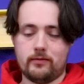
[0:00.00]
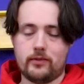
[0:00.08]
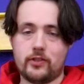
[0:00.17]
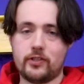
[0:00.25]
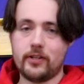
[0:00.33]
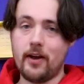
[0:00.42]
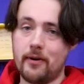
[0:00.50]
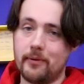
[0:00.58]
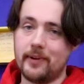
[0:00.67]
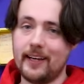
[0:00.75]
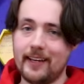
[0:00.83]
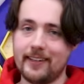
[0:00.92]

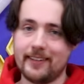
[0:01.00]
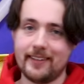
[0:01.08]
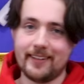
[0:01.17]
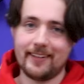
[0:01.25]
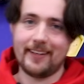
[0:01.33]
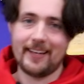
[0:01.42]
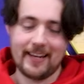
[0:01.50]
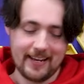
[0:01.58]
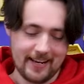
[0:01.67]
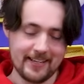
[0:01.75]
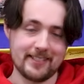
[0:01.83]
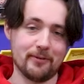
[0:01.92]
So,
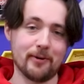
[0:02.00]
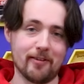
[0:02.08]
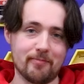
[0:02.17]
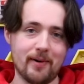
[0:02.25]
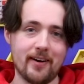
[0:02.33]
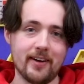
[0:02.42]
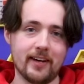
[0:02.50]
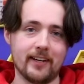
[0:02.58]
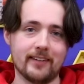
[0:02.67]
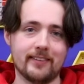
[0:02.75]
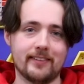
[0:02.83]
is it worth buying?